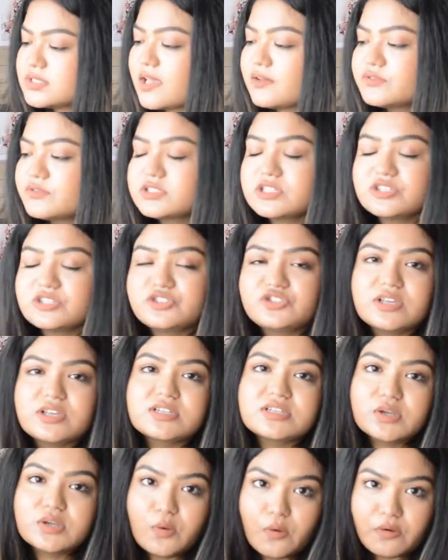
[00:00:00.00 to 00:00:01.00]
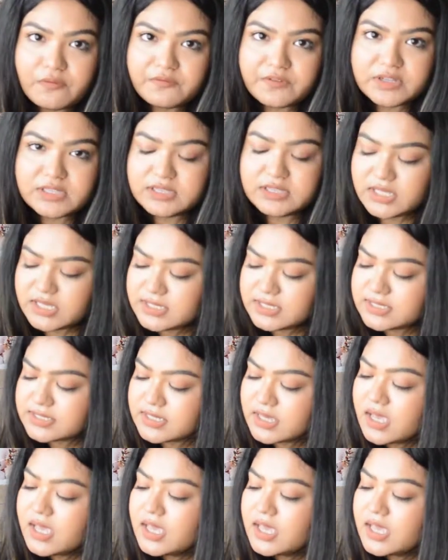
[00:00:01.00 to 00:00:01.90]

I would suggest go for this.